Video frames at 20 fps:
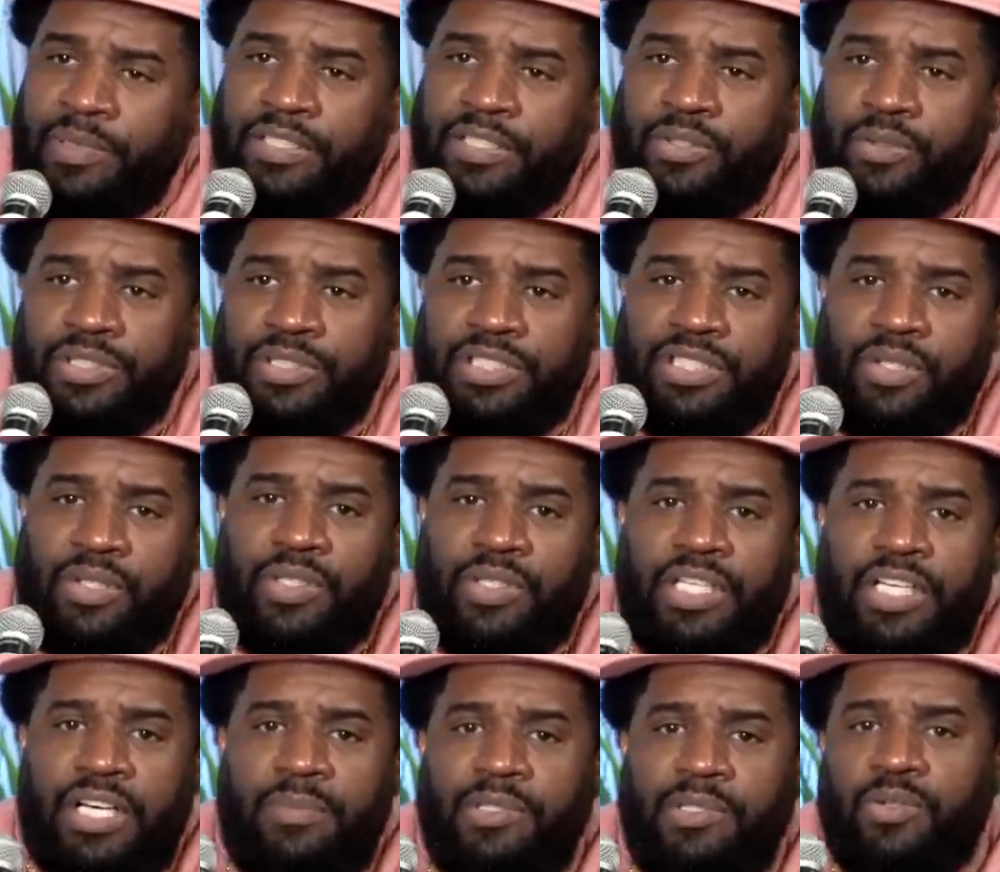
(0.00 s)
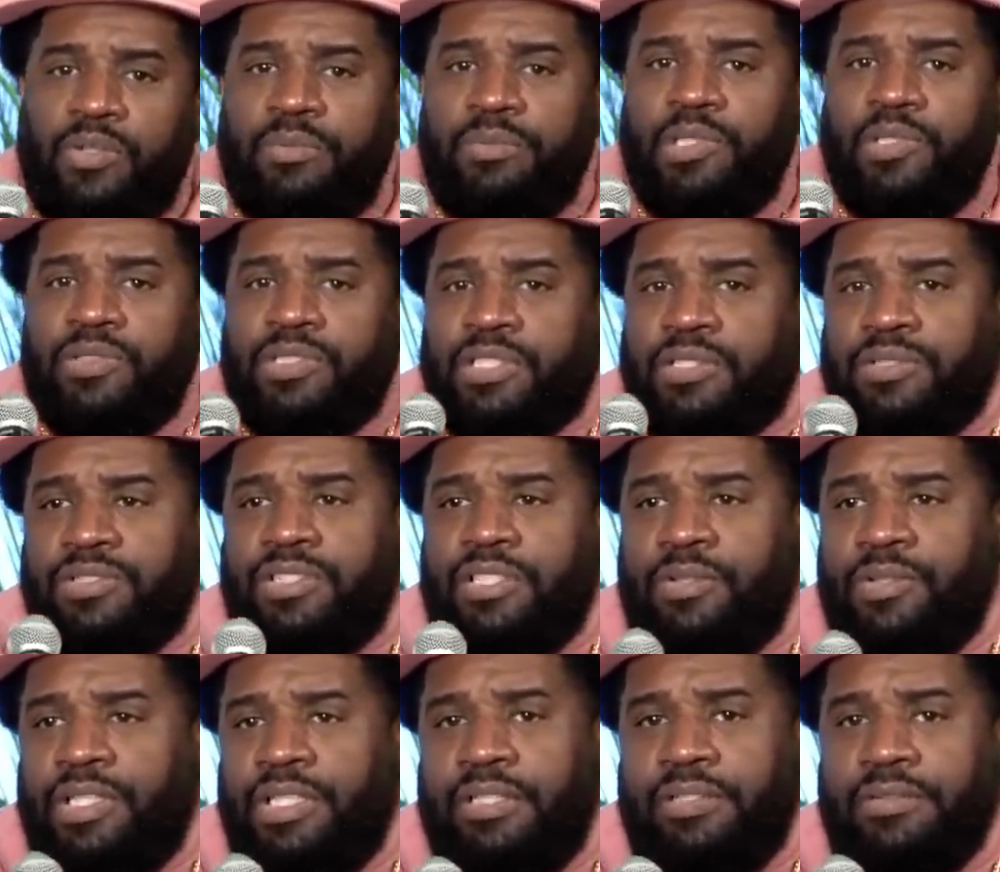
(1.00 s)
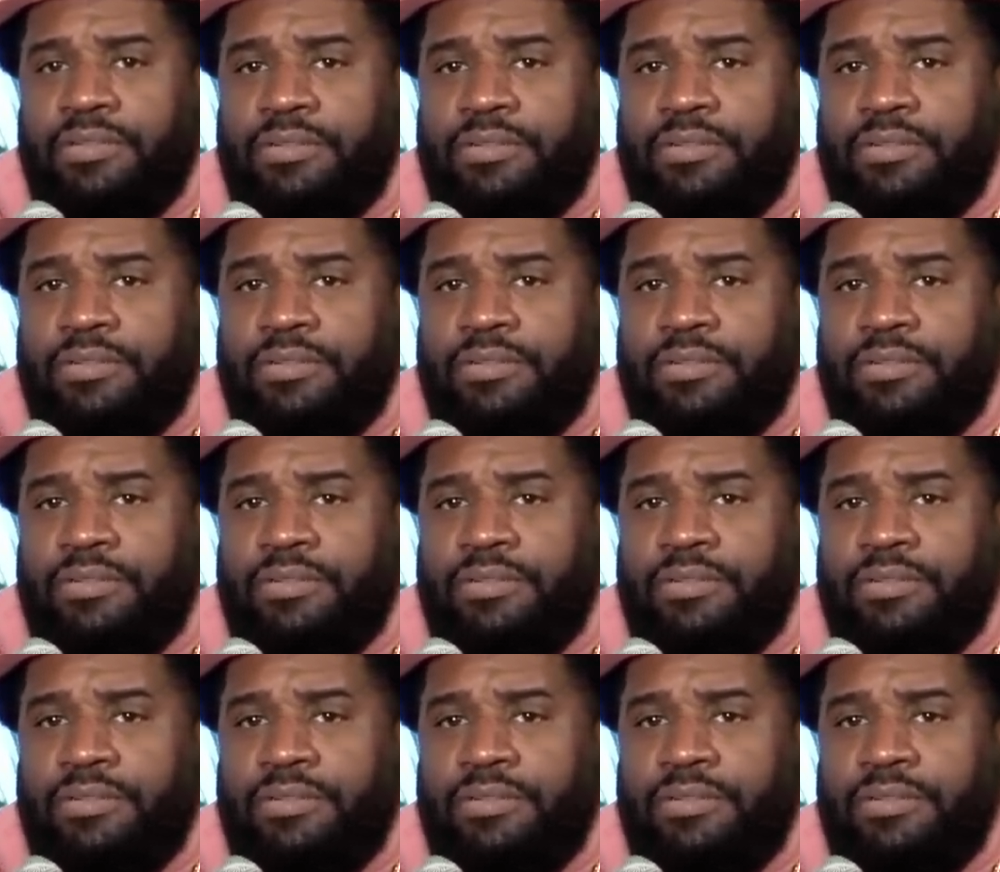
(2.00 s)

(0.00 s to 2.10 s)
He want me to do a show there. I'm gonna do a musical